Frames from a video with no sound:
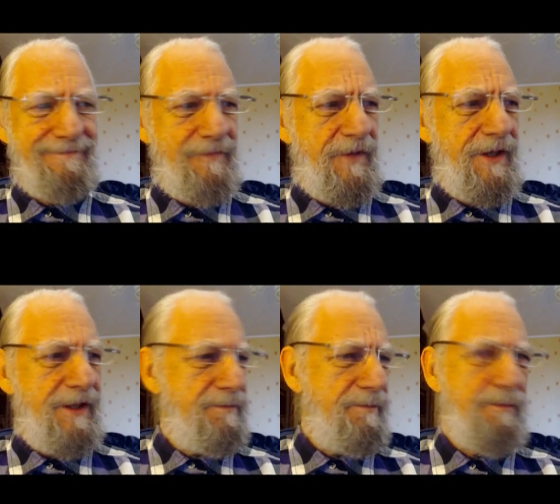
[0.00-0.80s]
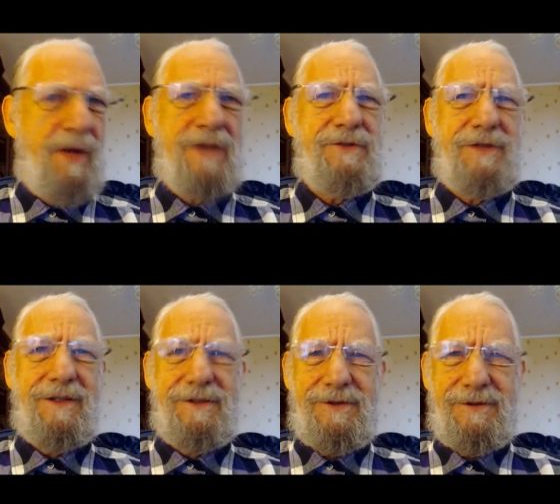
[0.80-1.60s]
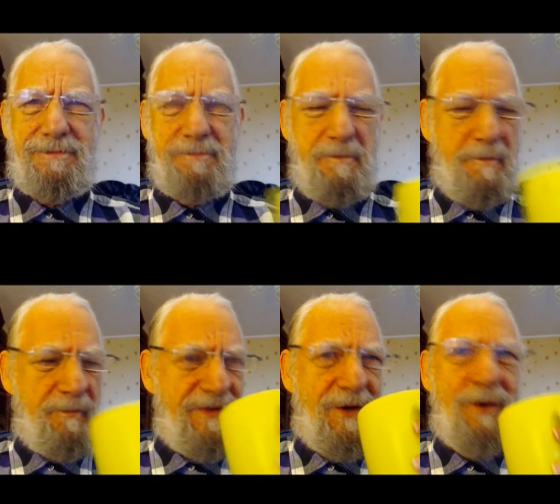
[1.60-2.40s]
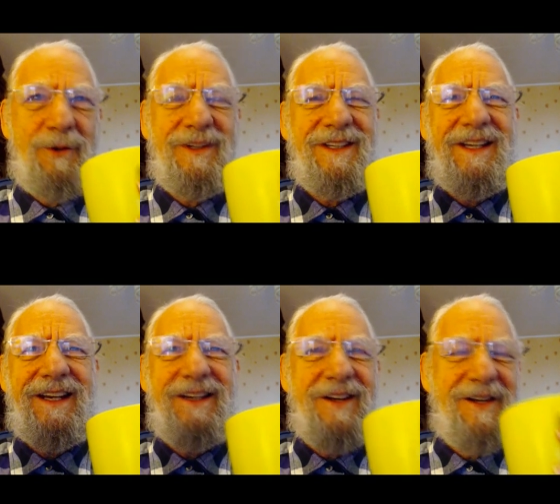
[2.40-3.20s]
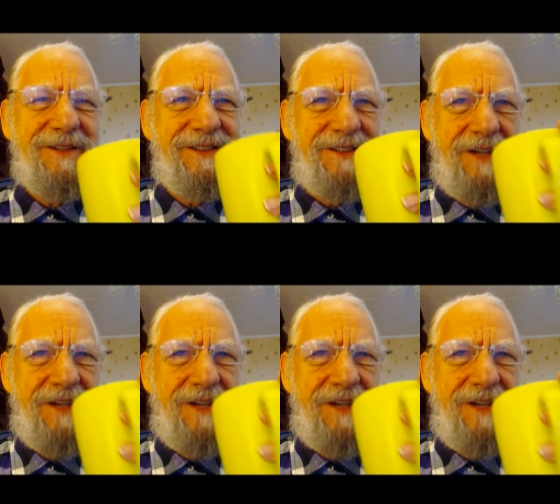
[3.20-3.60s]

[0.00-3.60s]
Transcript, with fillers: the postulates, the whole, and you get into all this